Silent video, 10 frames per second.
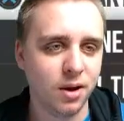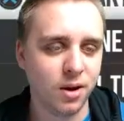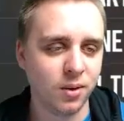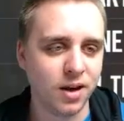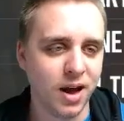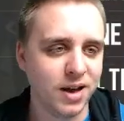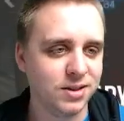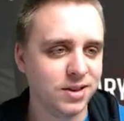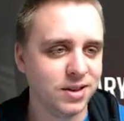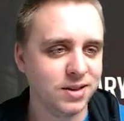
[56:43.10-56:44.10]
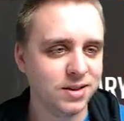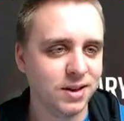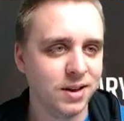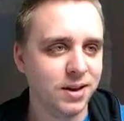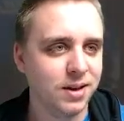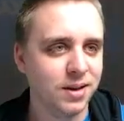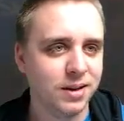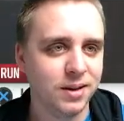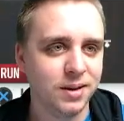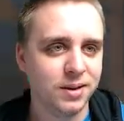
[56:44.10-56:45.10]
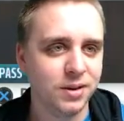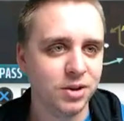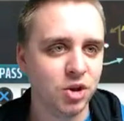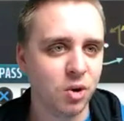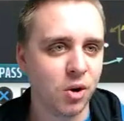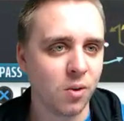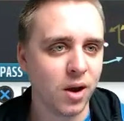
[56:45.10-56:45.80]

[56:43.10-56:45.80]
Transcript: I don't know, guys just joke